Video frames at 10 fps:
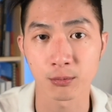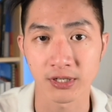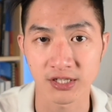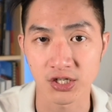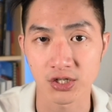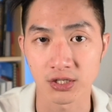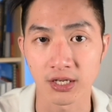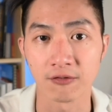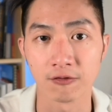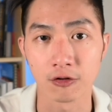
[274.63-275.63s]
practitioner
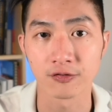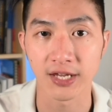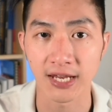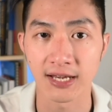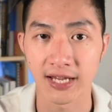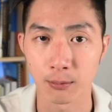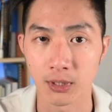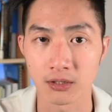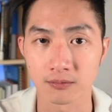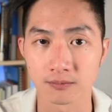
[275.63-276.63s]
involved in labour.